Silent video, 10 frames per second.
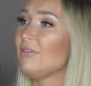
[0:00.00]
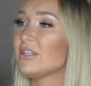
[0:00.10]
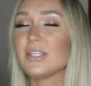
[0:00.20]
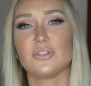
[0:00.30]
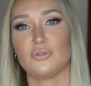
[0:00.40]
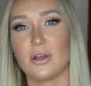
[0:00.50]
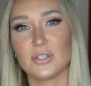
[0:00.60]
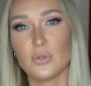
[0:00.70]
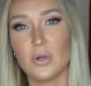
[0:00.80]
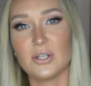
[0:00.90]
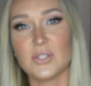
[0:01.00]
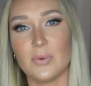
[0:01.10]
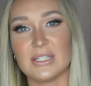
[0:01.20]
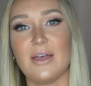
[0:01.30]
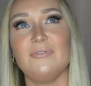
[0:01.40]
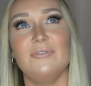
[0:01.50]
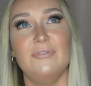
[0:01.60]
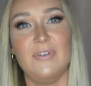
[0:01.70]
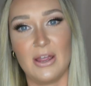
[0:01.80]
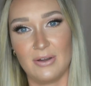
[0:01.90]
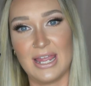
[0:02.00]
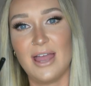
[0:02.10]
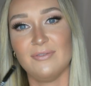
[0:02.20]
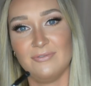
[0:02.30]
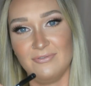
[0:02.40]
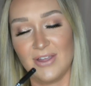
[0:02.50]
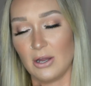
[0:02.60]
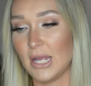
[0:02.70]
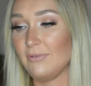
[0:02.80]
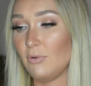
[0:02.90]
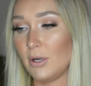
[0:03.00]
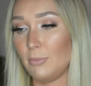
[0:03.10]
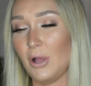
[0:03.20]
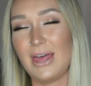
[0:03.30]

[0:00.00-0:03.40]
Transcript: And this is drugstore, so it's very, very affordable.